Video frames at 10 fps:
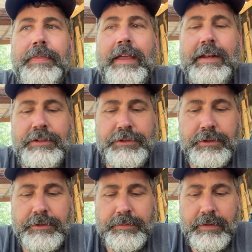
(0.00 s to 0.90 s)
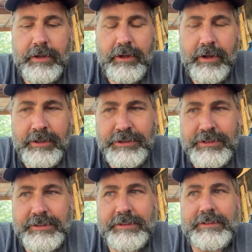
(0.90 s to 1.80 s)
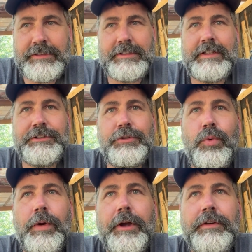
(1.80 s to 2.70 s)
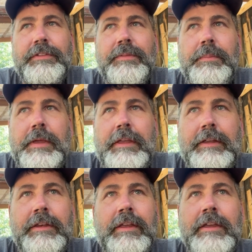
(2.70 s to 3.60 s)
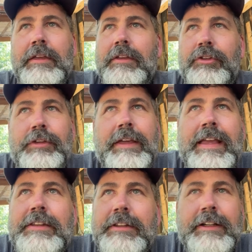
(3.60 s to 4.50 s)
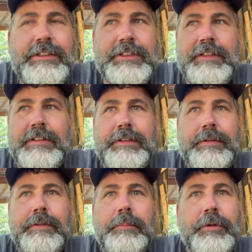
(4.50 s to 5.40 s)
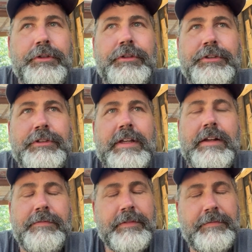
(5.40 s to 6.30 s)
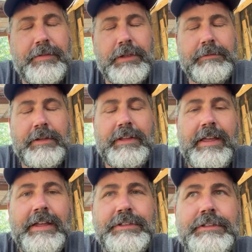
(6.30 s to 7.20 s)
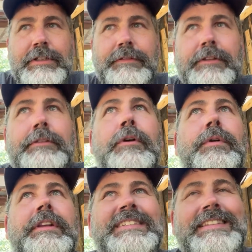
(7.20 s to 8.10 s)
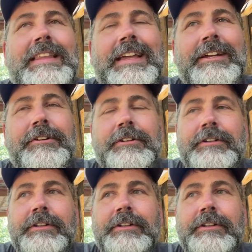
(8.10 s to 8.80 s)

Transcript: That is your consciousness. That's your awareness of being. You can't touch it, but you just kind of can feel around the edges of it and know that it's there.